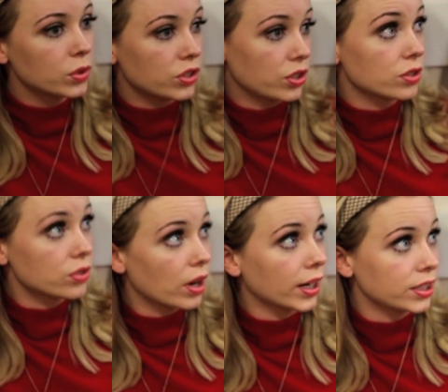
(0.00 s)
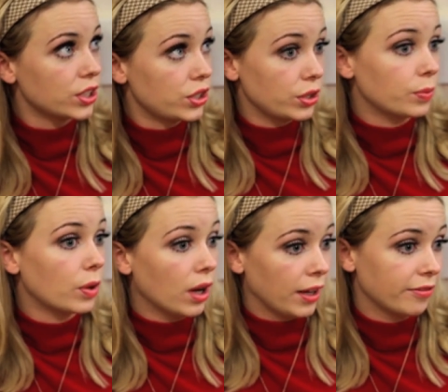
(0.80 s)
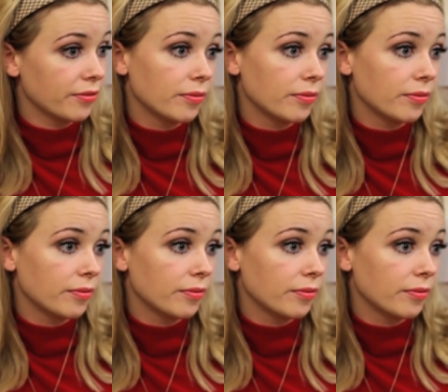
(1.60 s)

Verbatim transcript: was just trying to do what I